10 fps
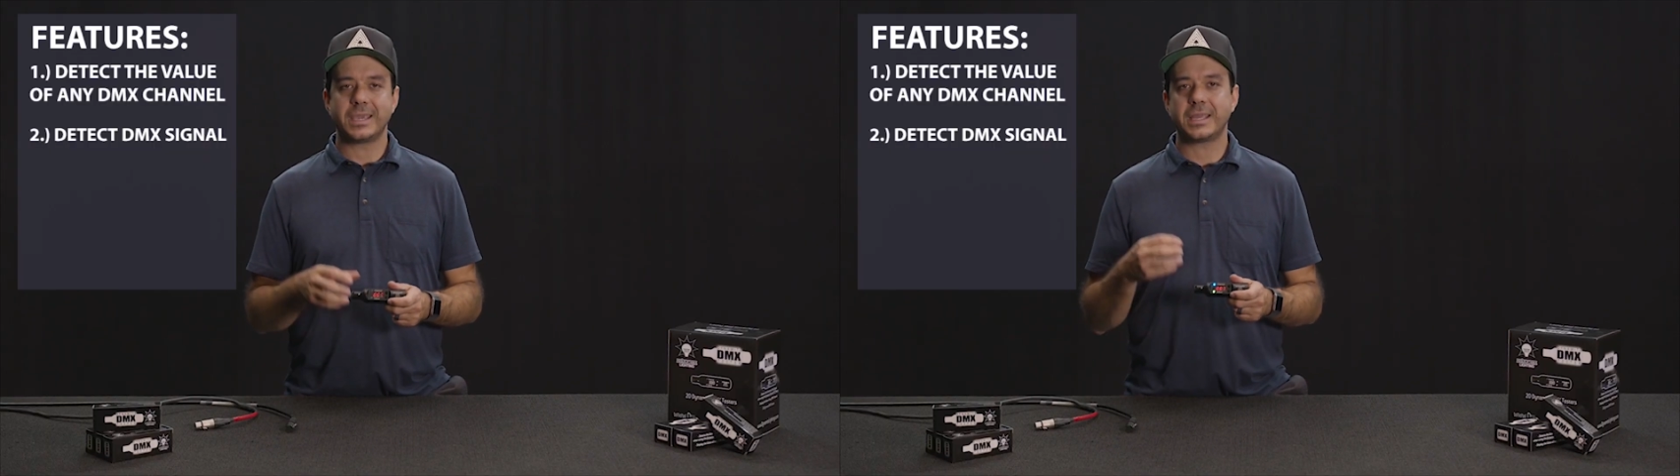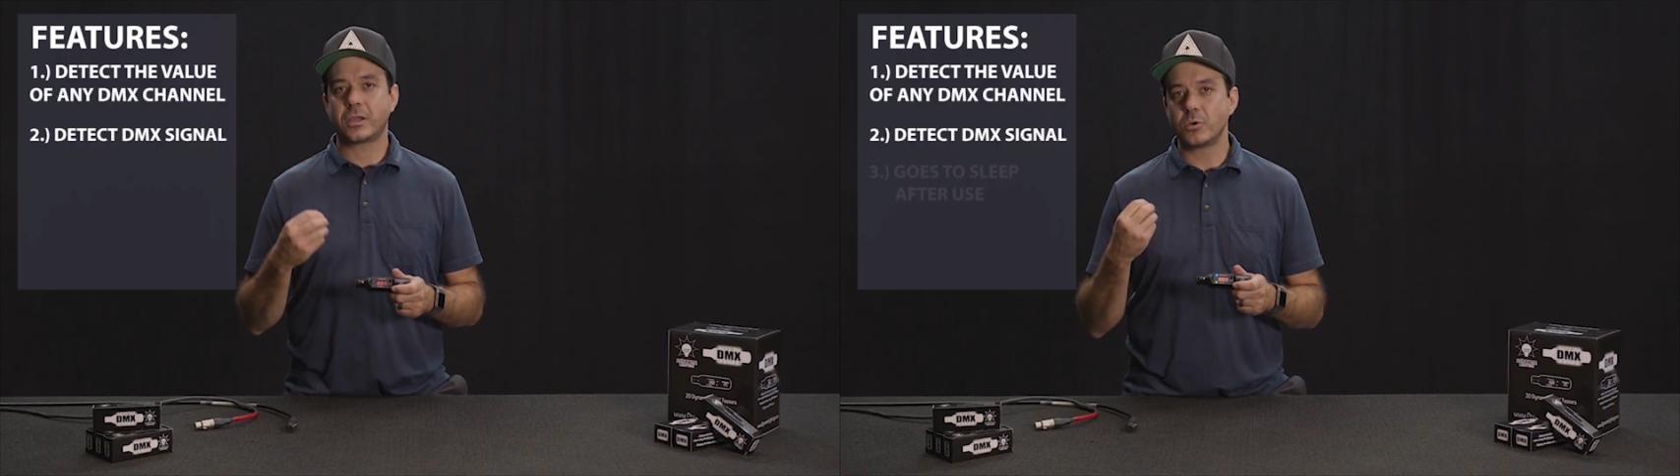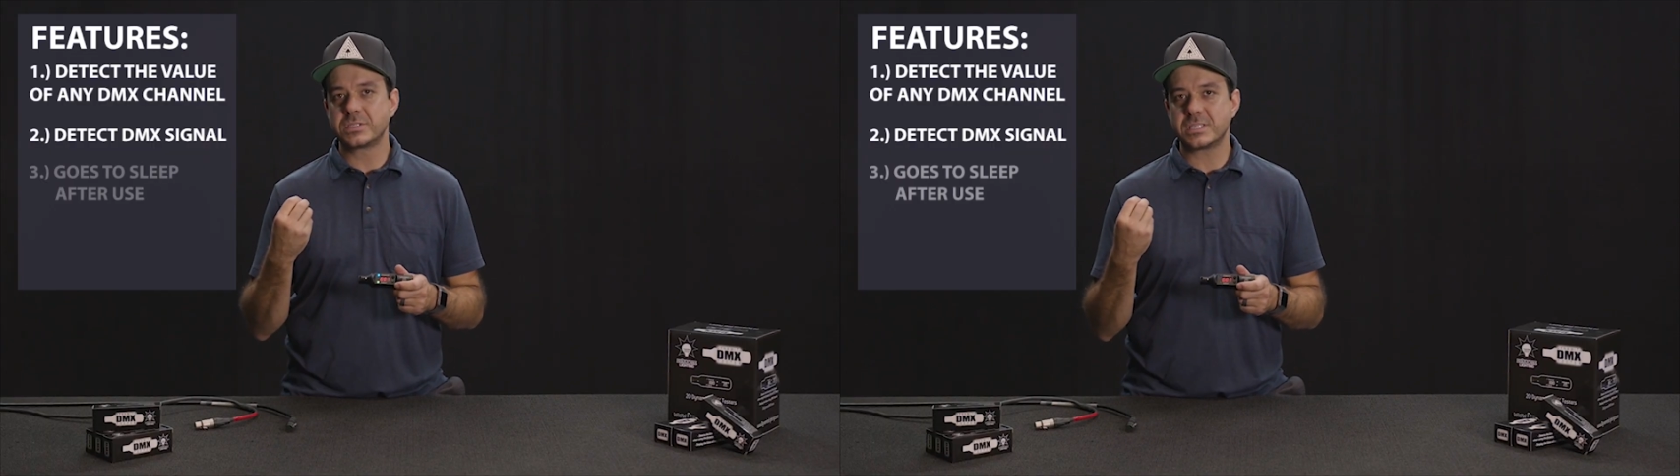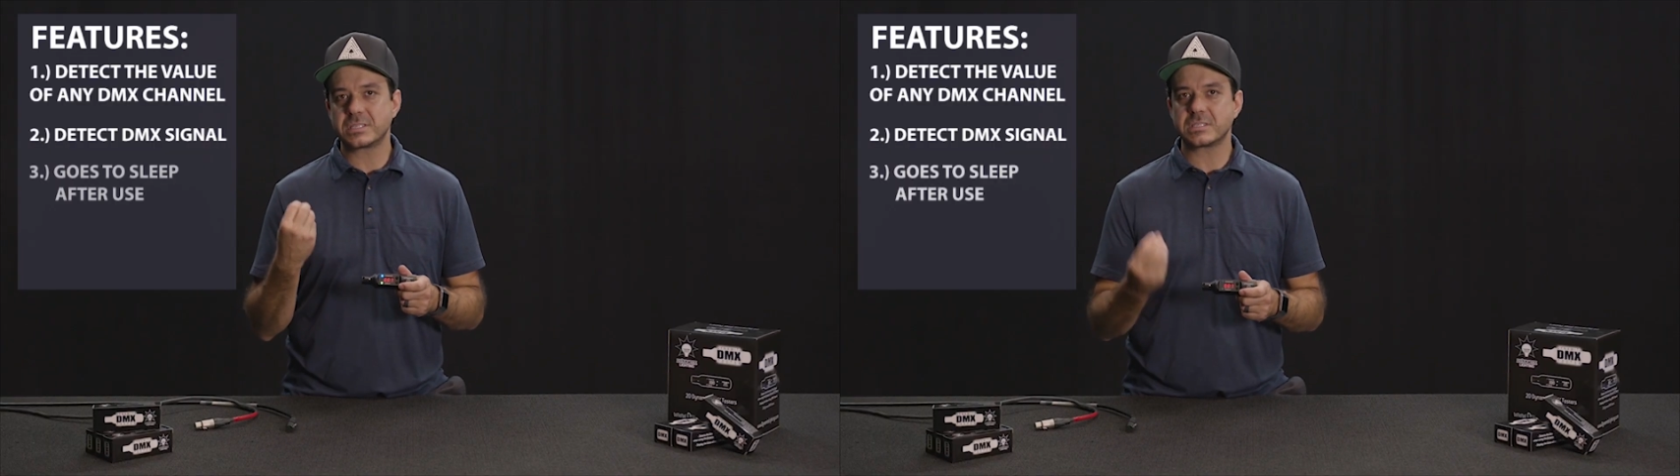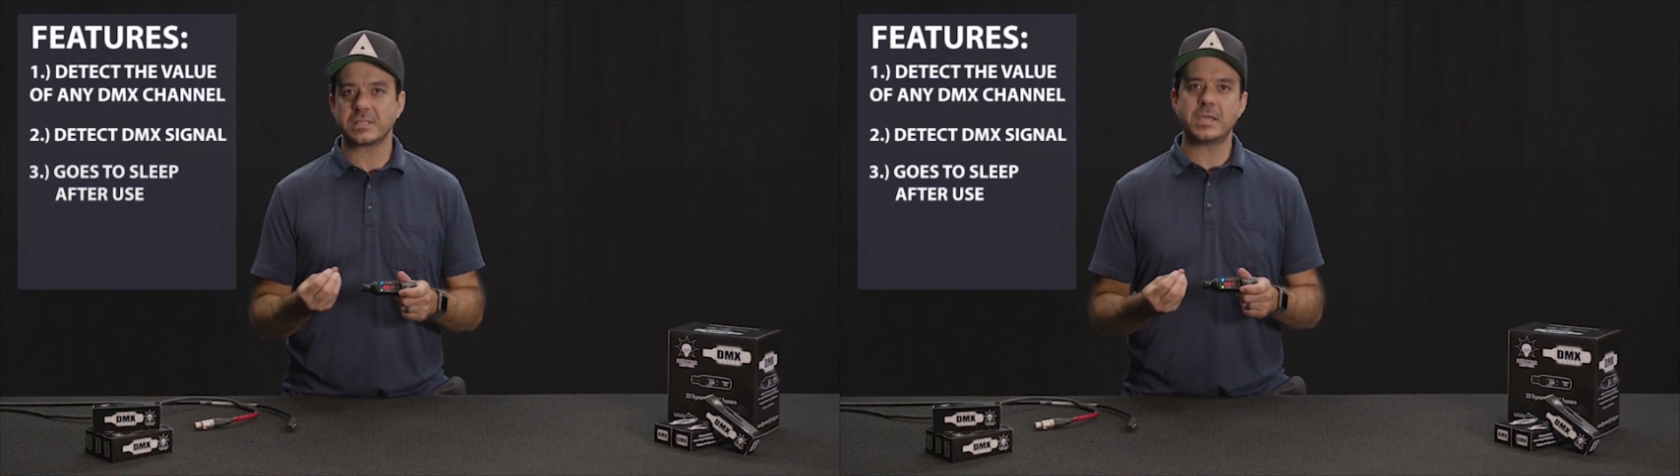It goes to
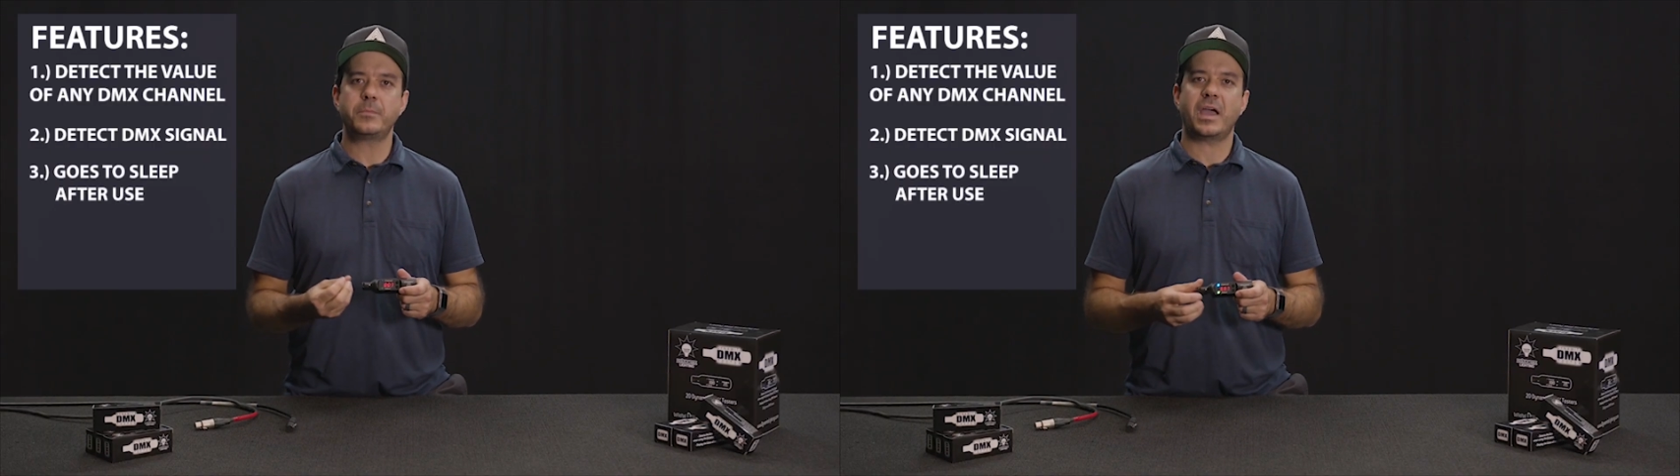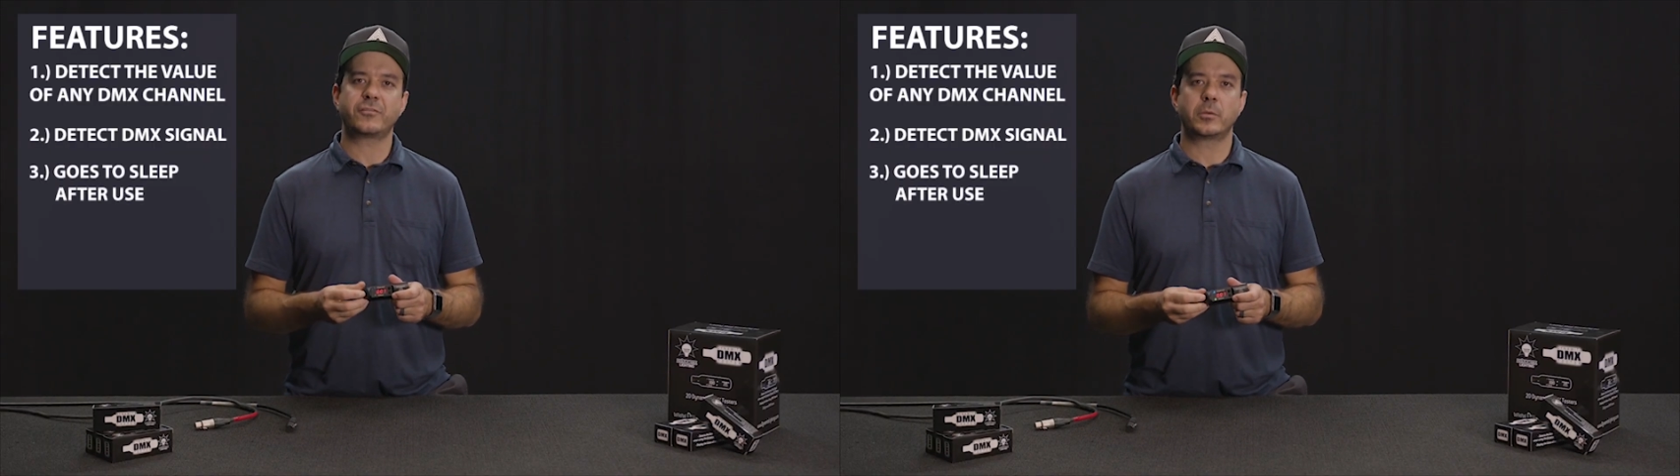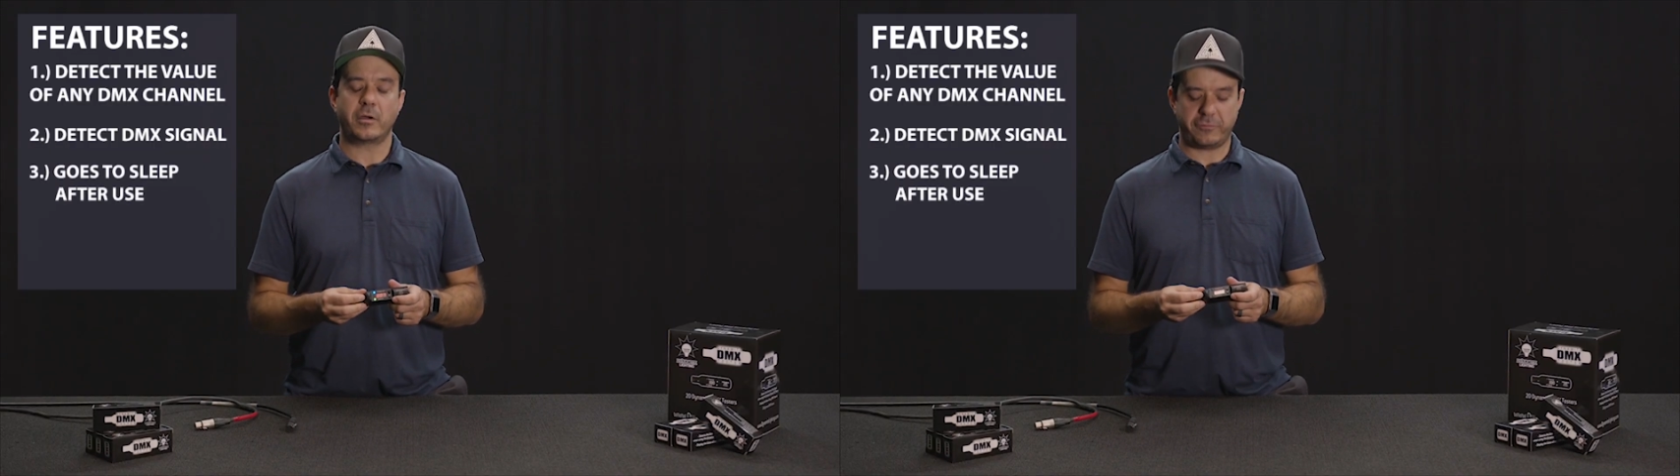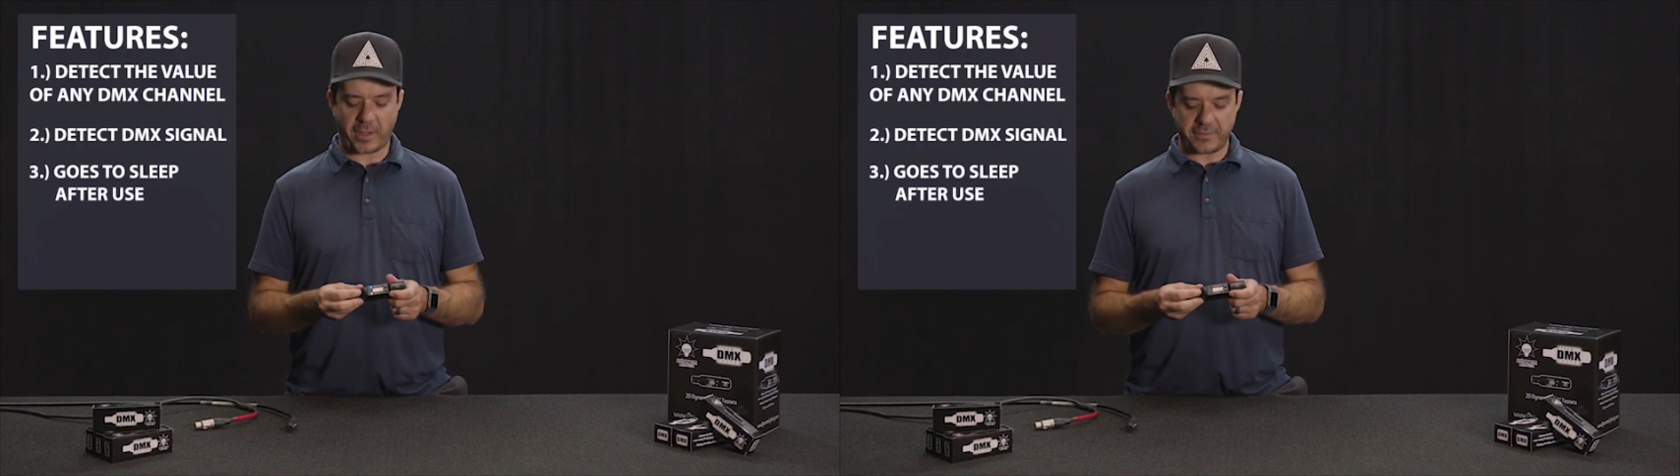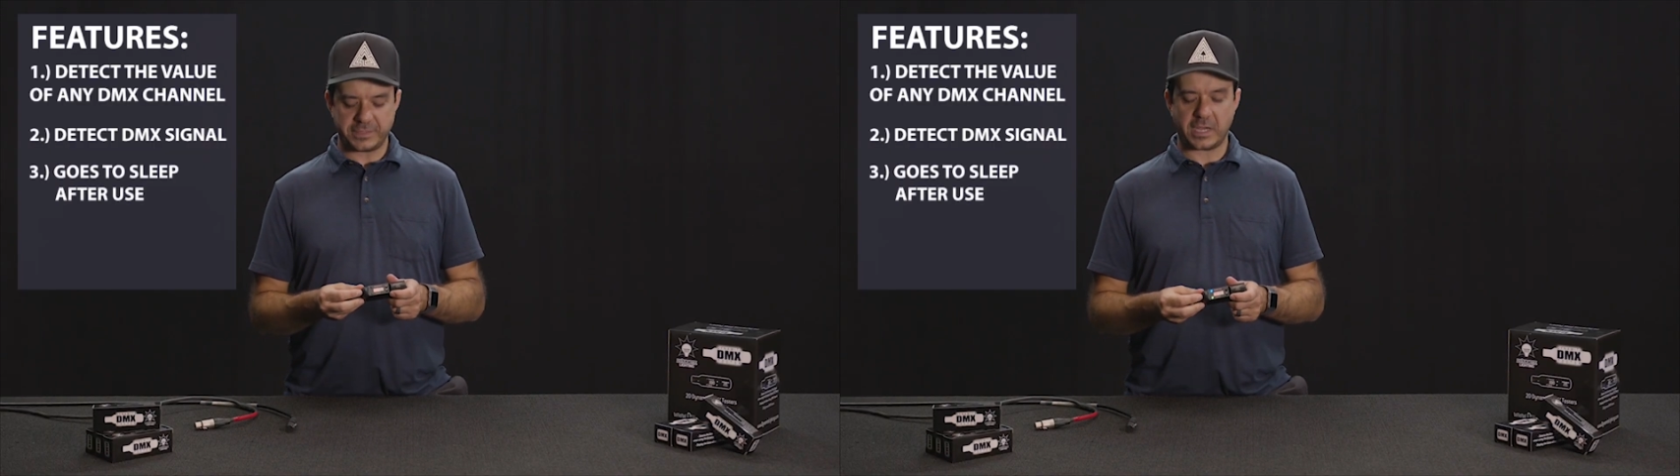sleep after about
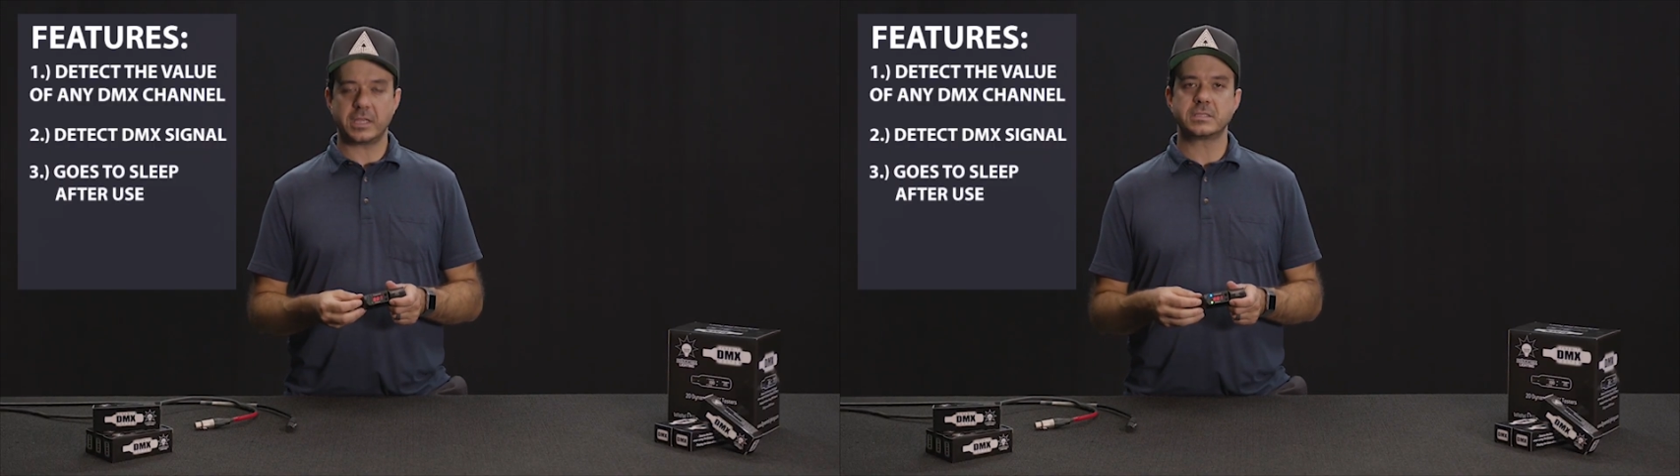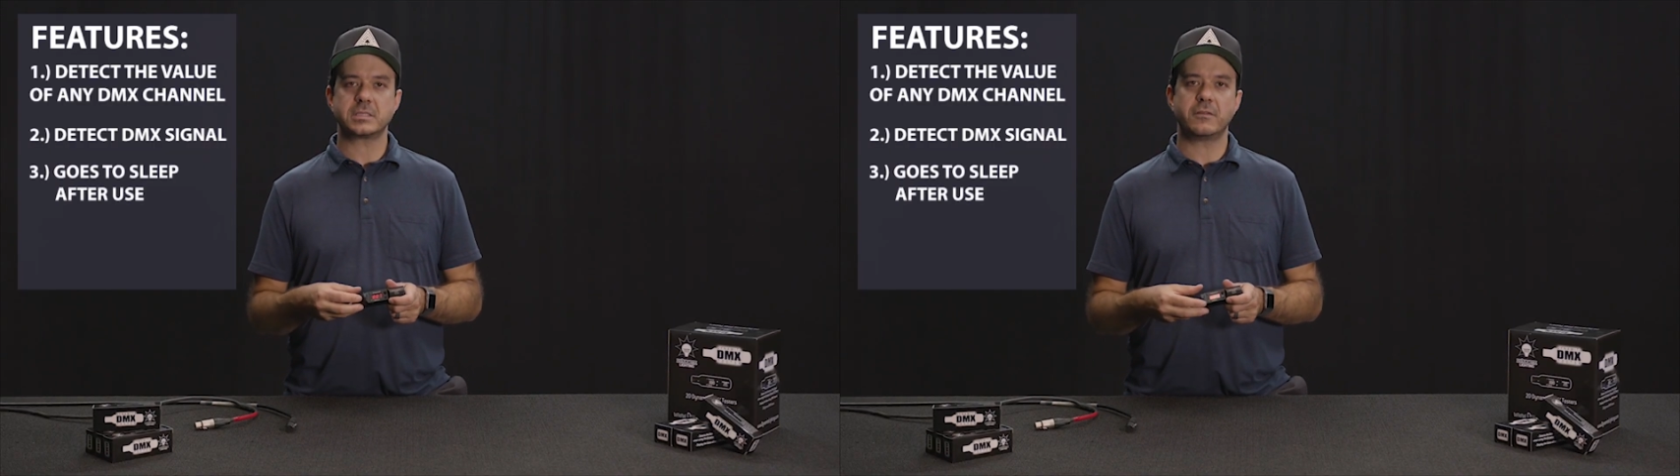five seconds